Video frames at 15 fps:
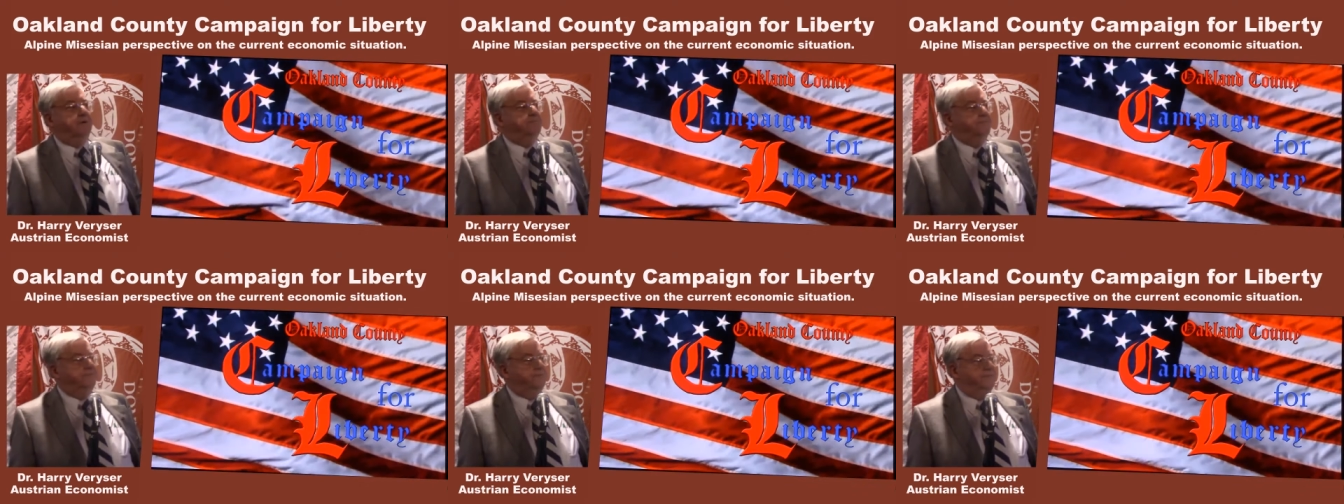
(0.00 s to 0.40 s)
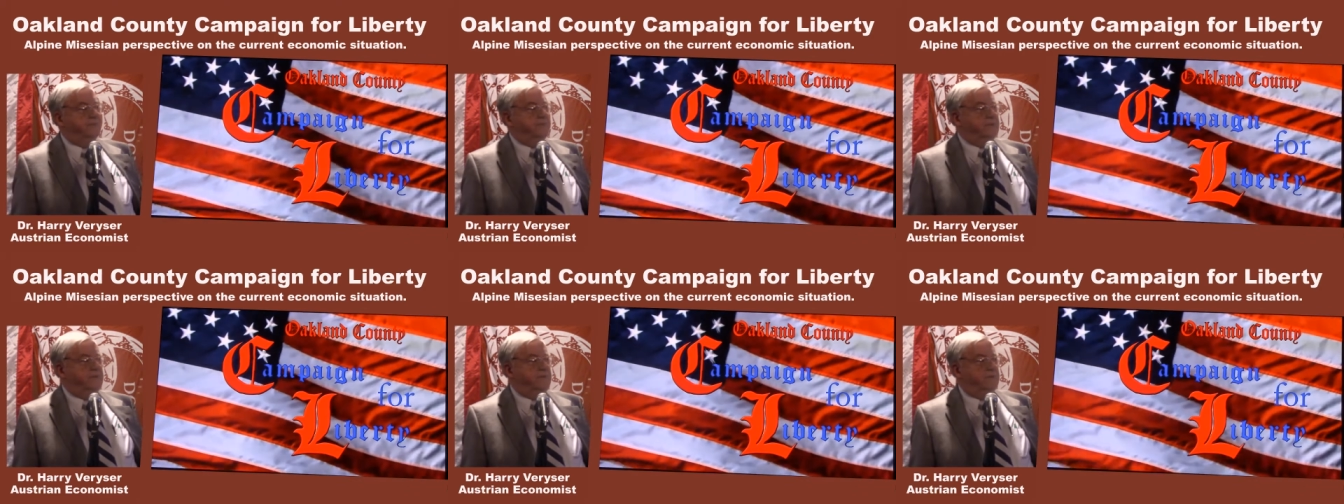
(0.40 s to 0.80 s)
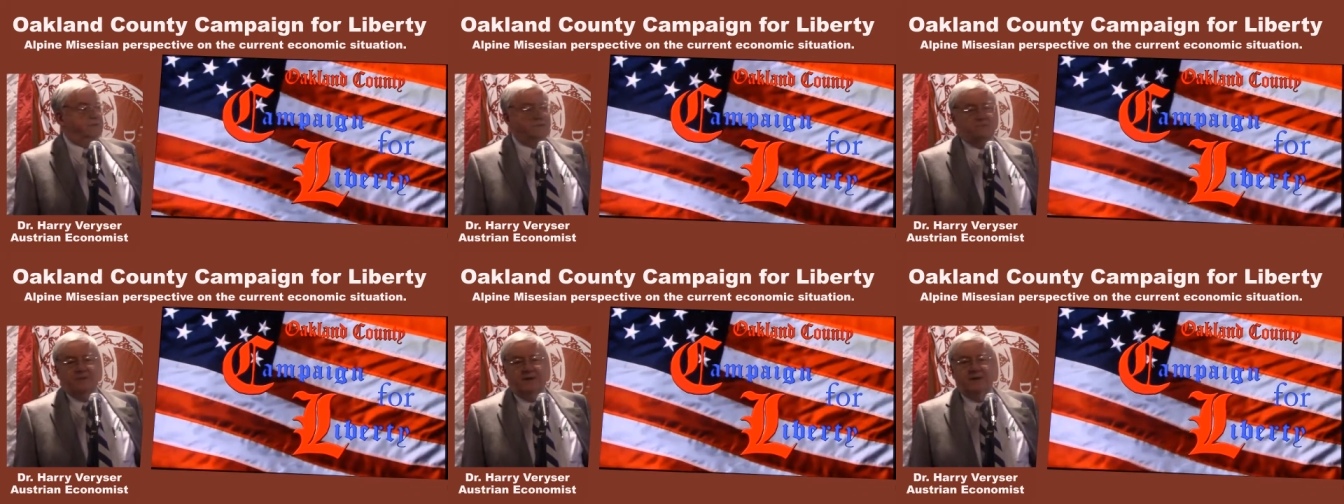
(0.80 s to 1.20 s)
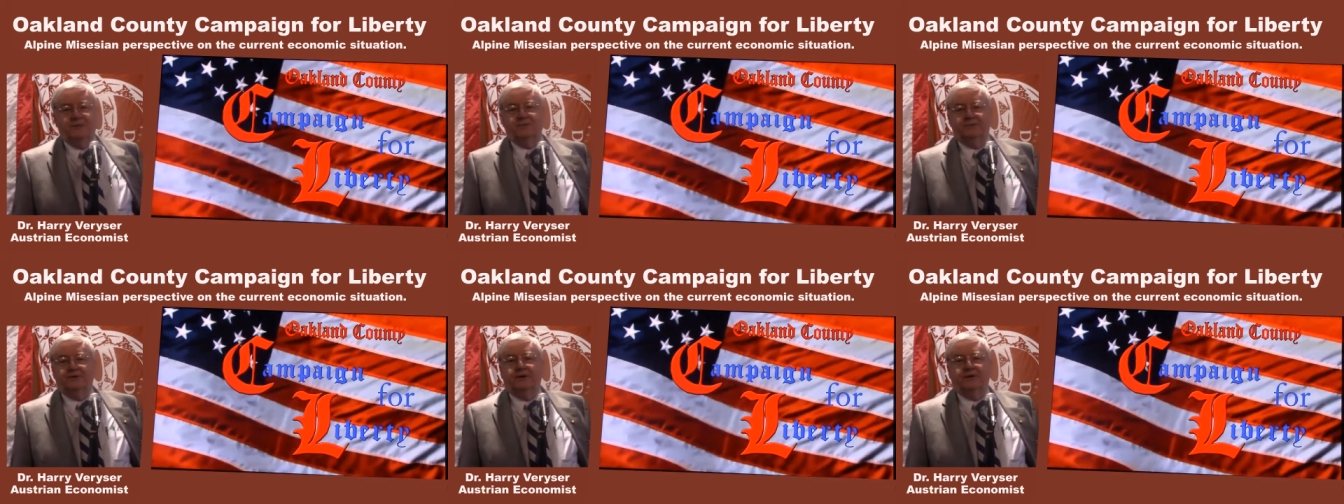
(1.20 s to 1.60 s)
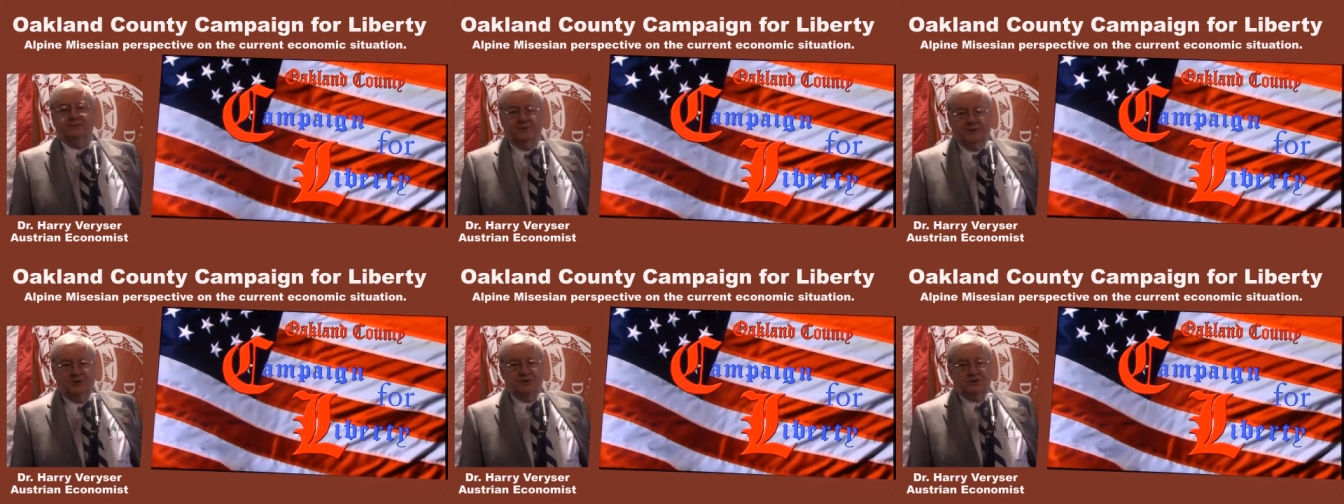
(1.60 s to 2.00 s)
the deal was made with
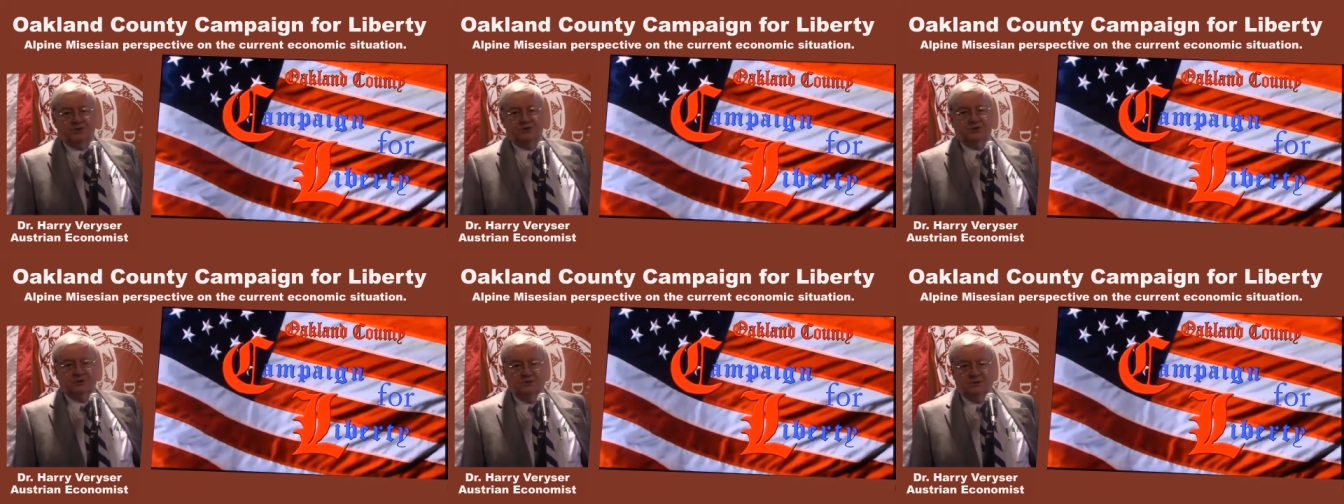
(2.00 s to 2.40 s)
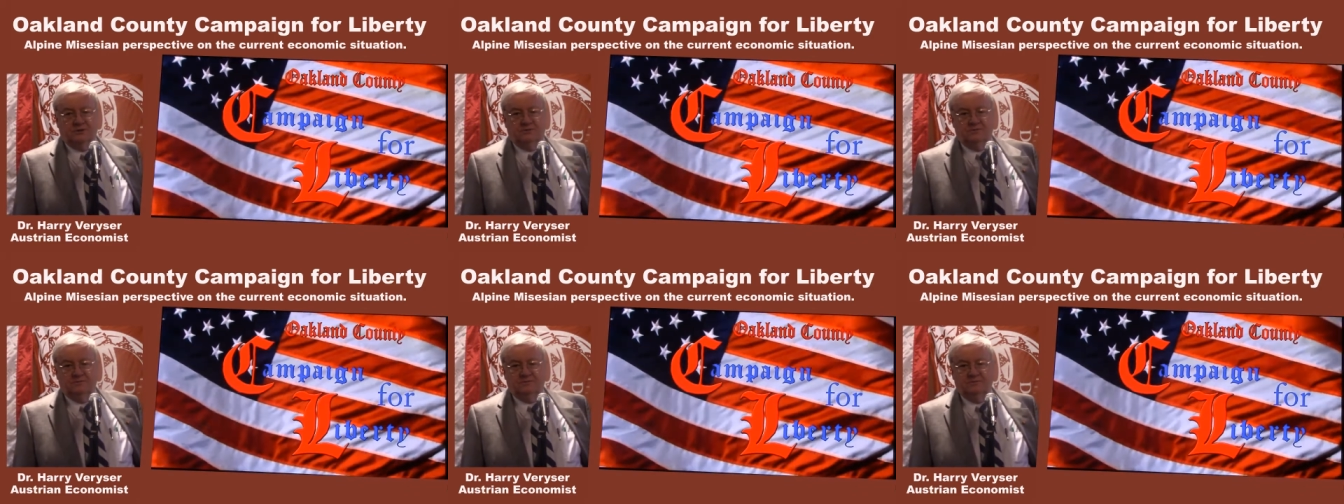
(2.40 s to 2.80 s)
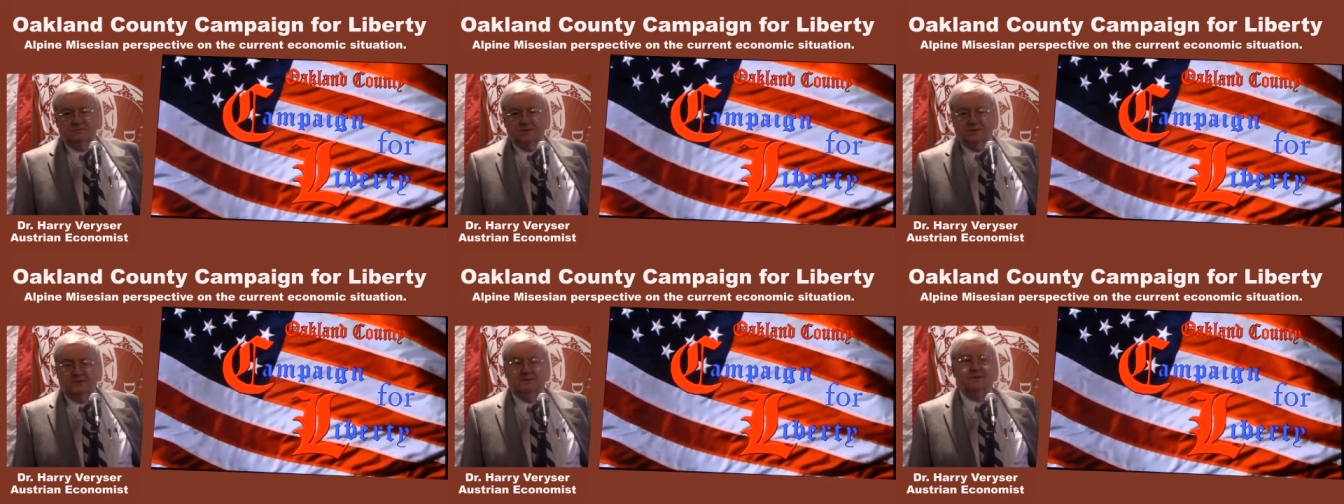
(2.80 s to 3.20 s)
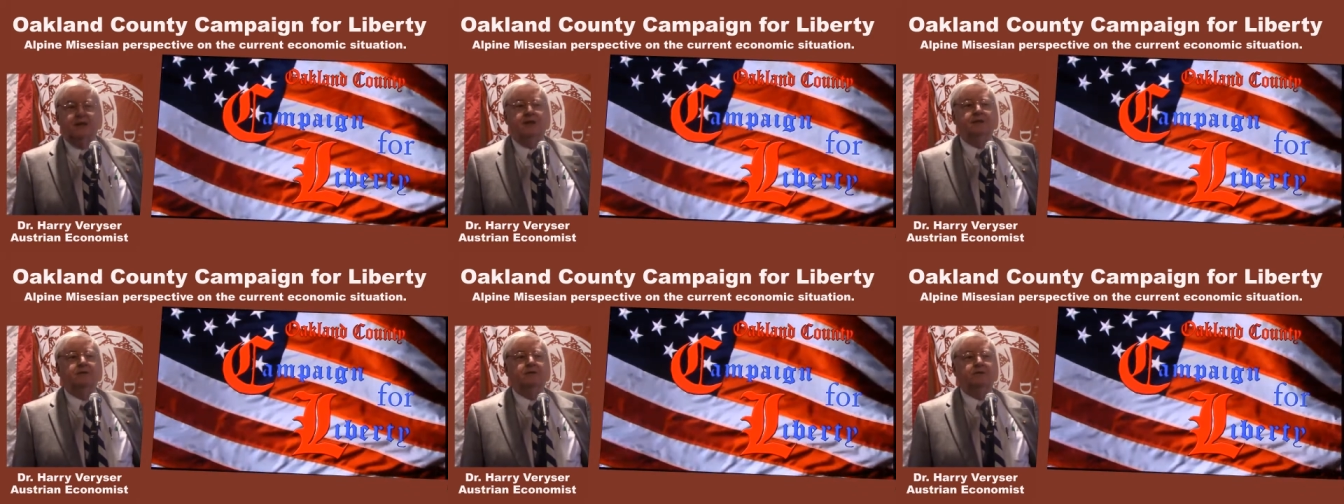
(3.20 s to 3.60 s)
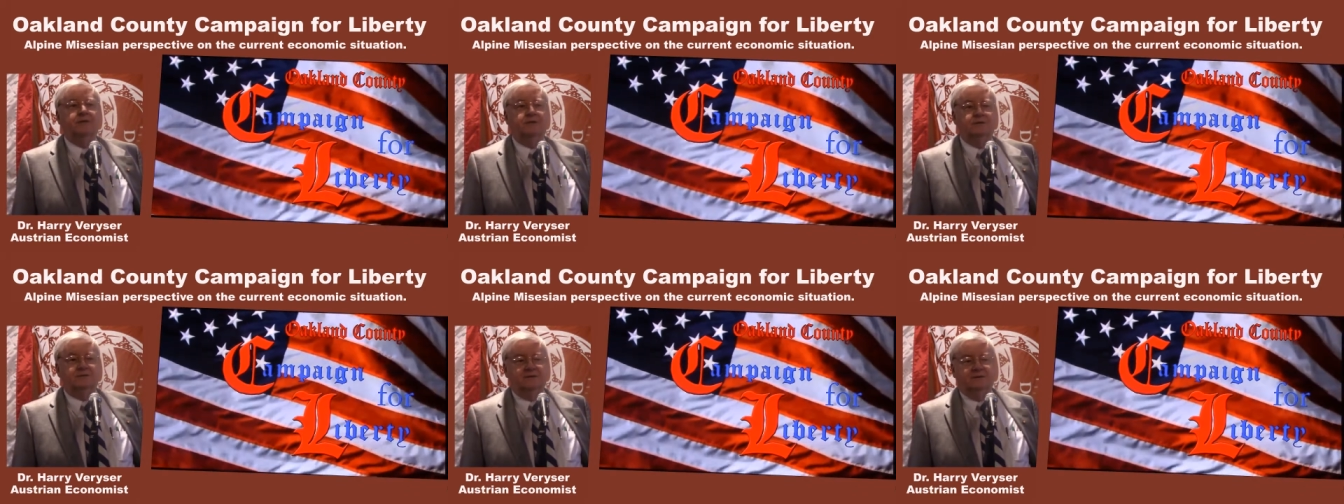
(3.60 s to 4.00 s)
Henry Kissinger that dollar
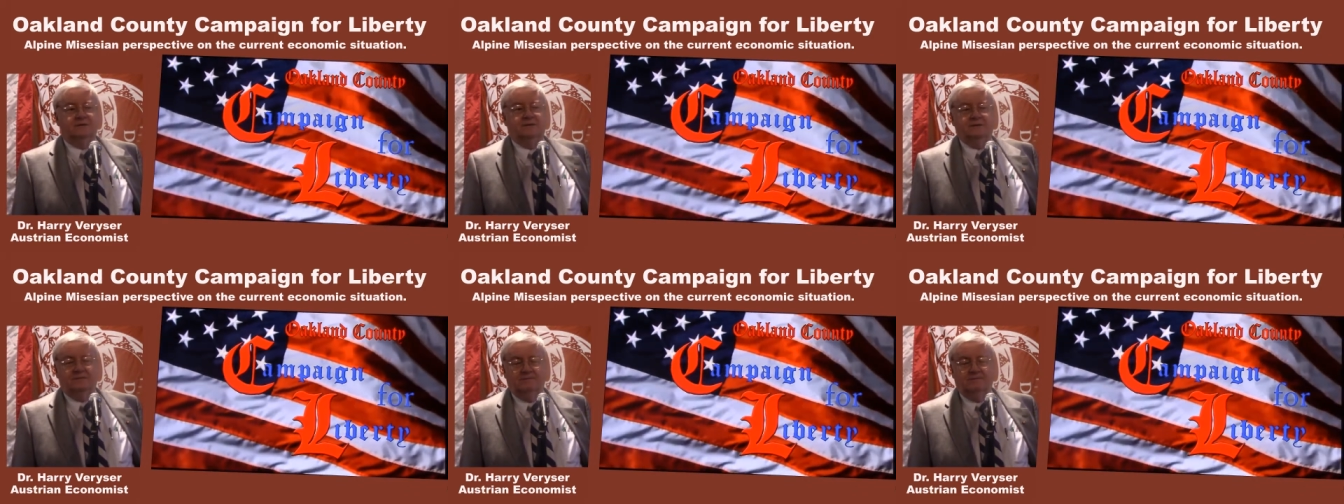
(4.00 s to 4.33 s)
that uh,